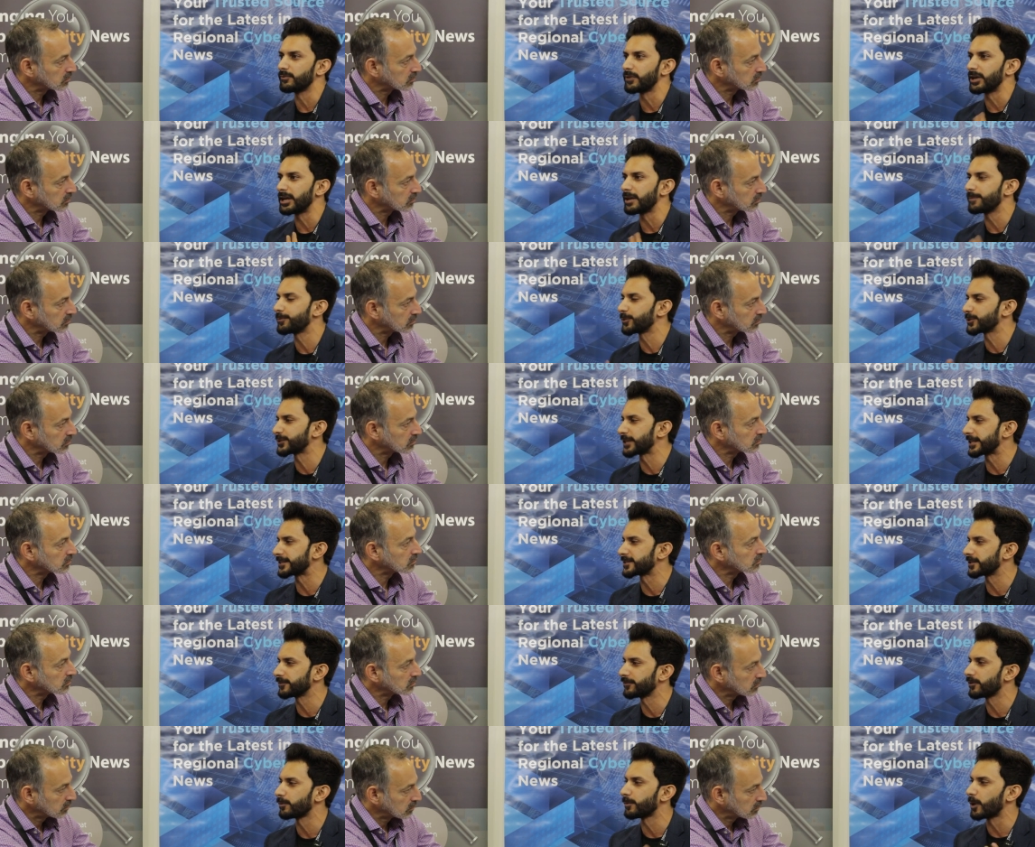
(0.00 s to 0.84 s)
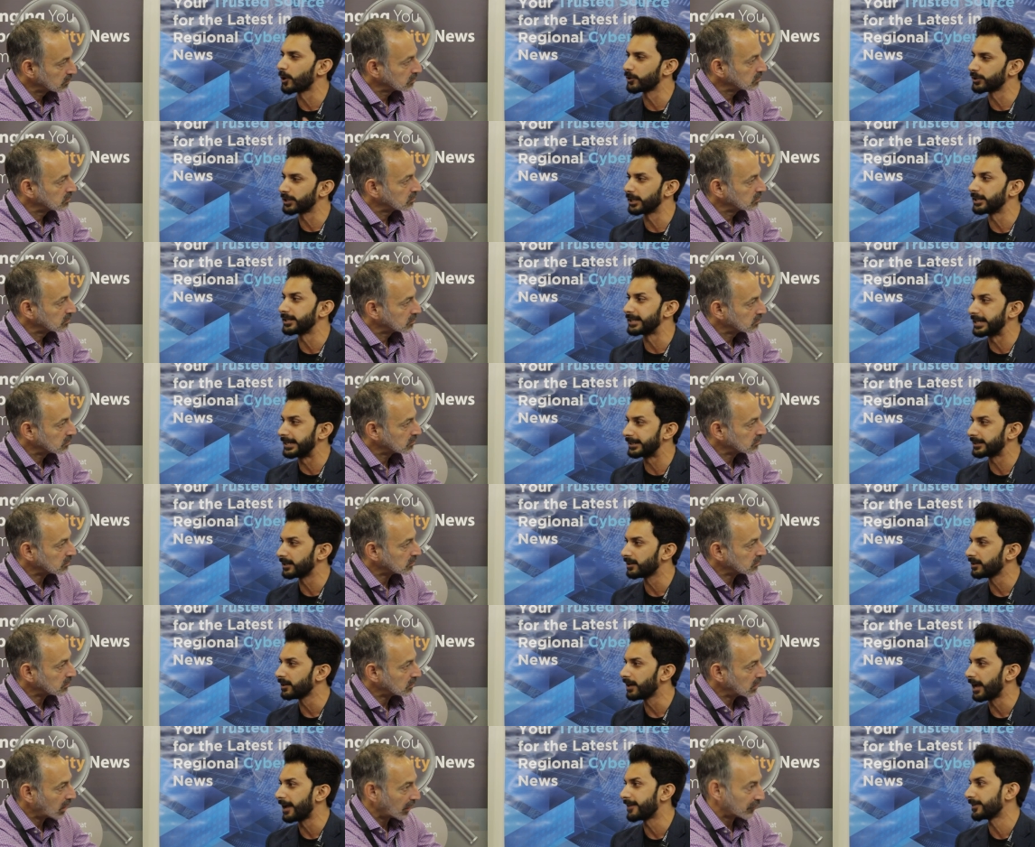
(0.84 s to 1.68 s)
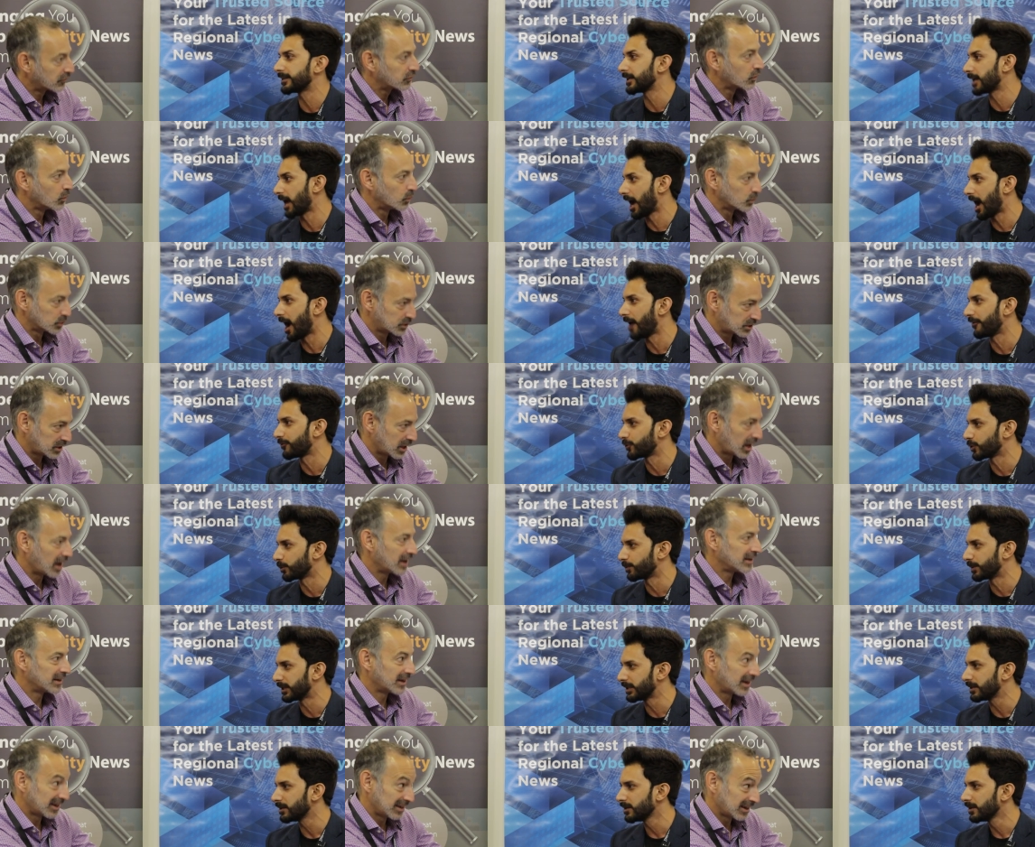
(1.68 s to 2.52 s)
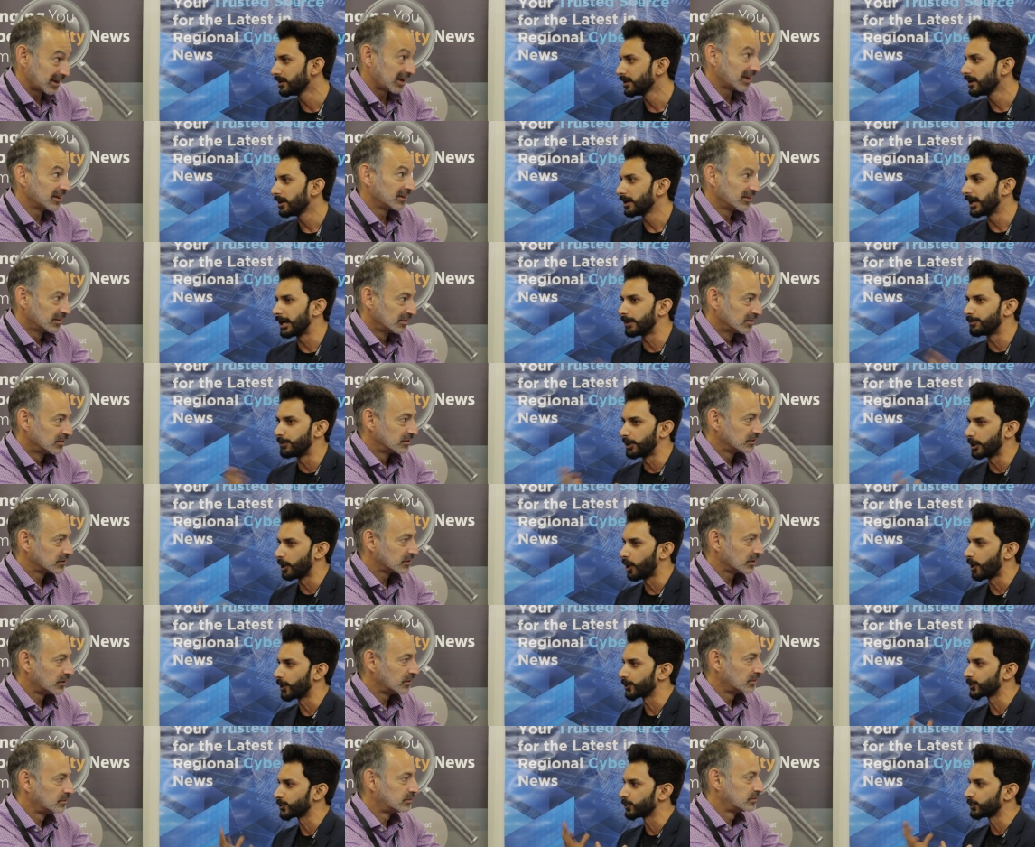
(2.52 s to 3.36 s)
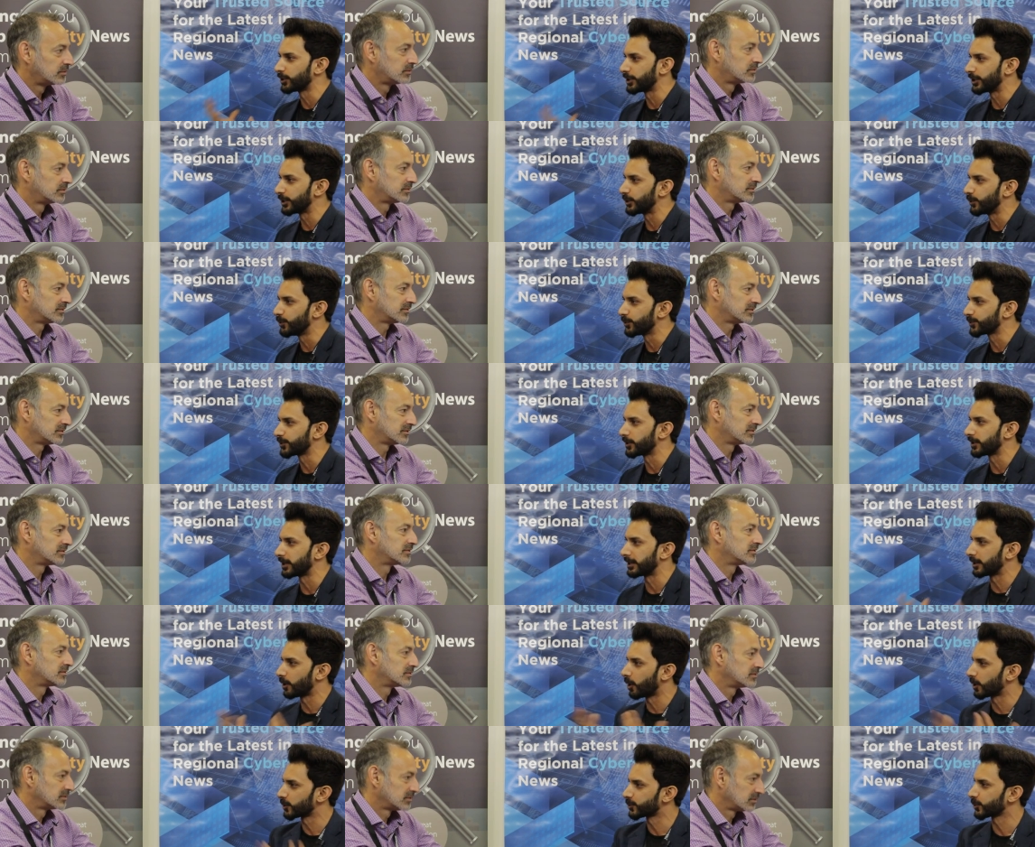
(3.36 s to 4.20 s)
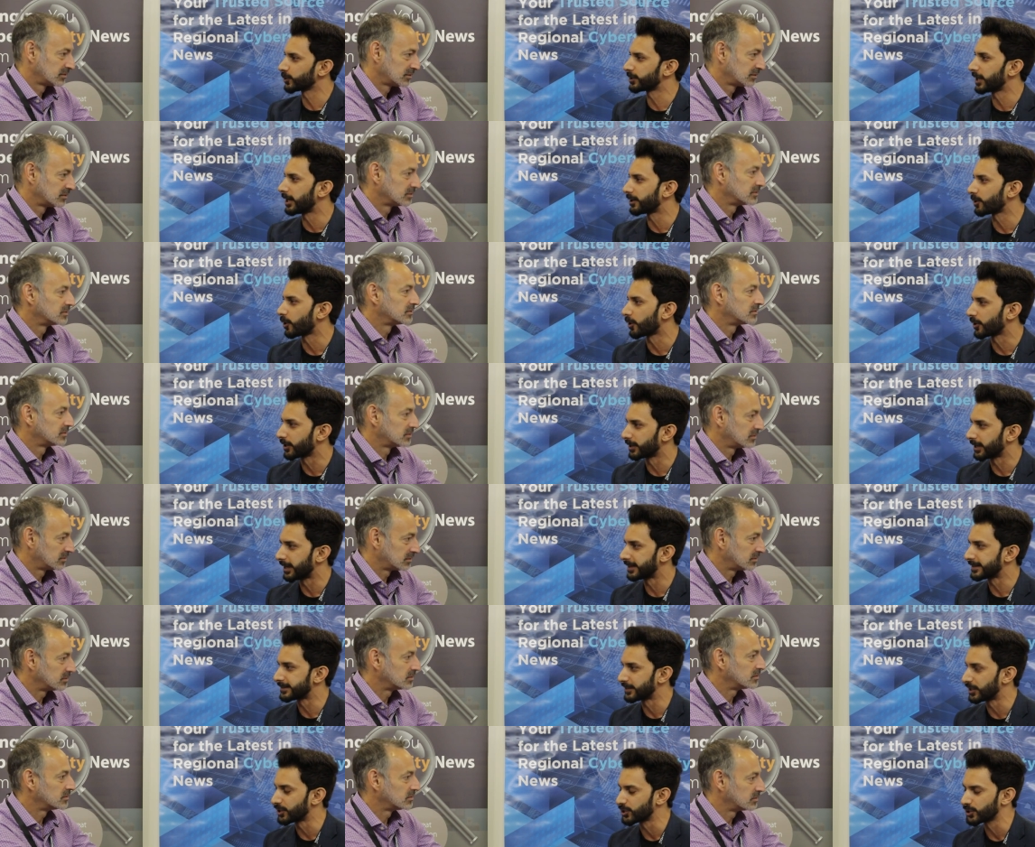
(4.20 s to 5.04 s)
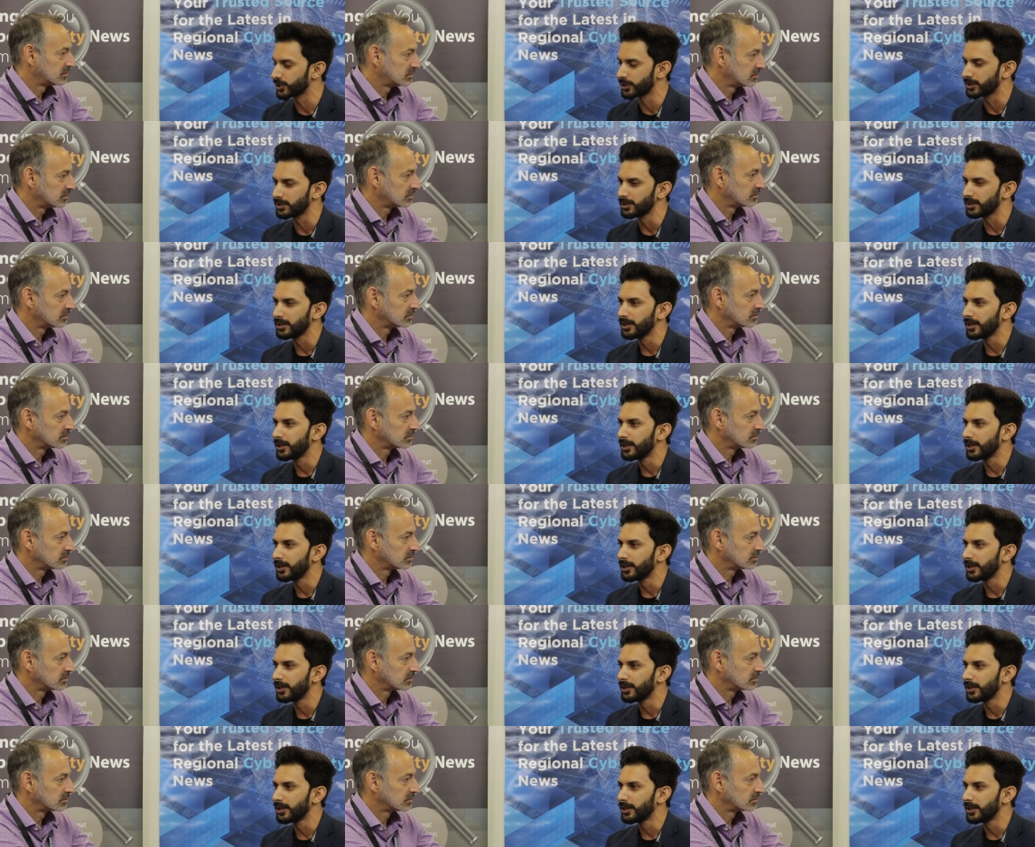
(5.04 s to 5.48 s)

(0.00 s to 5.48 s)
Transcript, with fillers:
Speaker 1: very possessive about their data, and yeah, they course. have yeah, to be. Yeah, yeah. It belongs yeah. to the user and also that organization.